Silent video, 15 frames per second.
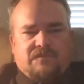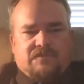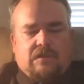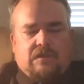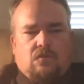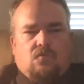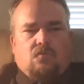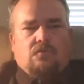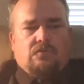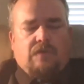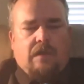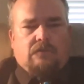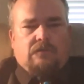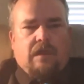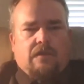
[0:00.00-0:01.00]
so
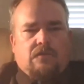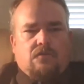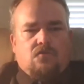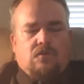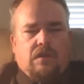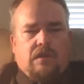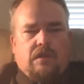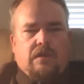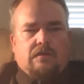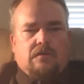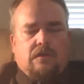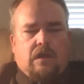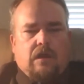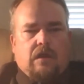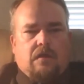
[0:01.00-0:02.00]
that you
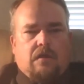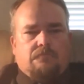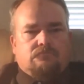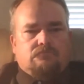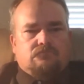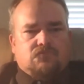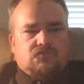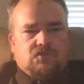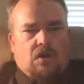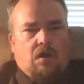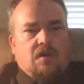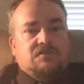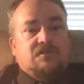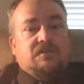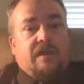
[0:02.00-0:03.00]
can
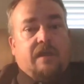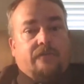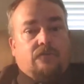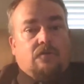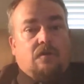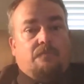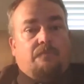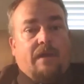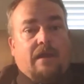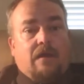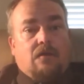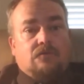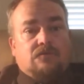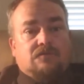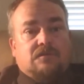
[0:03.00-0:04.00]
talk together
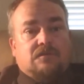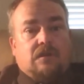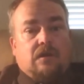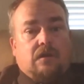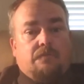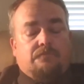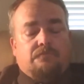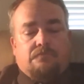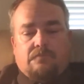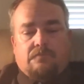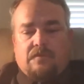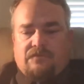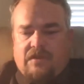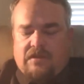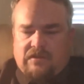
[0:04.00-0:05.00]
about, in
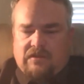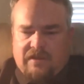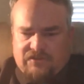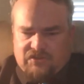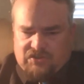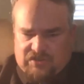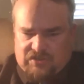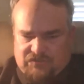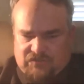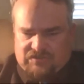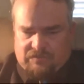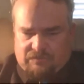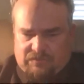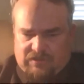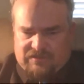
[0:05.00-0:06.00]
fact, let's just for
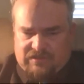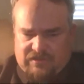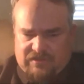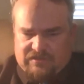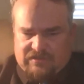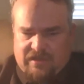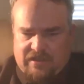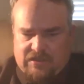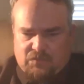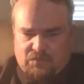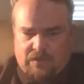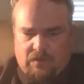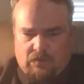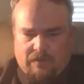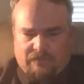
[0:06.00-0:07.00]
simplicity's sake, because
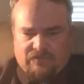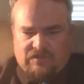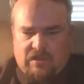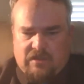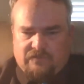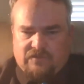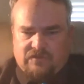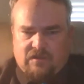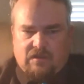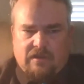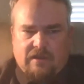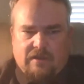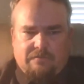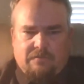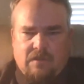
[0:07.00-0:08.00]
we don't have a ton of
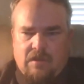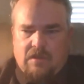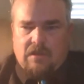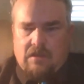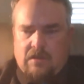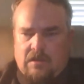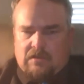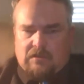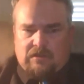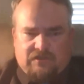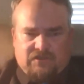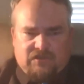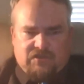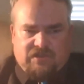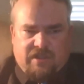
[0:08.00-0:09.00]
time,
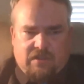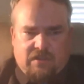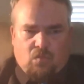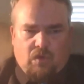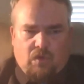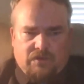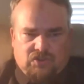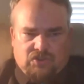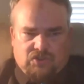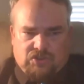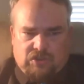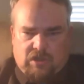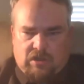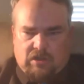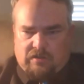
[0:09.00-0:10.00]
let's just take one
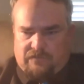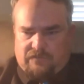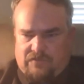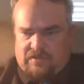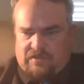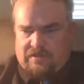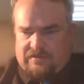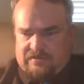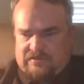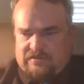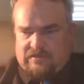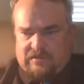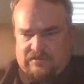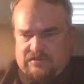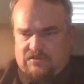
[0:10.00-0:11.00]
chunk of this
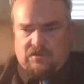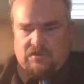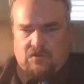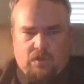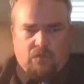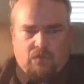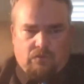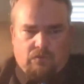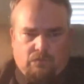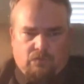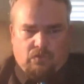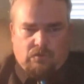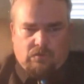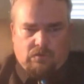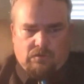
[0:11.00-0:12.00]
because there's no way
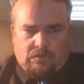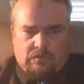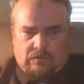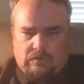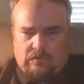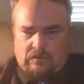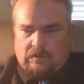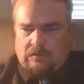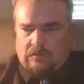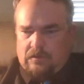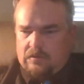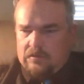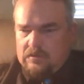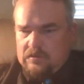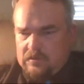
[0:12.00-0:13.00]
we'll
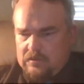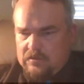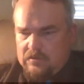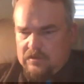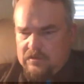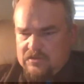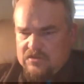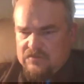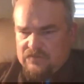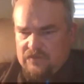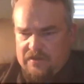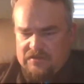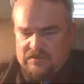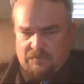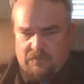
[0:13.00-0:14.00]
Let's just
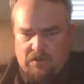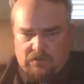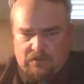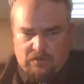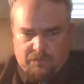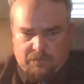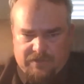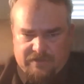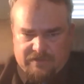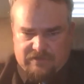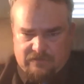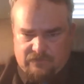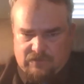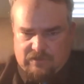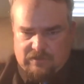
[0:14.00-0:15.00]
find a small little
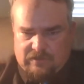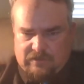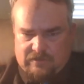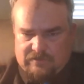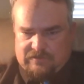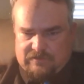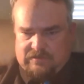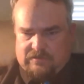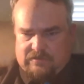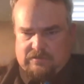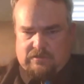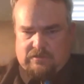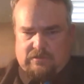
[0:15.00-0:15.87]
piece of this.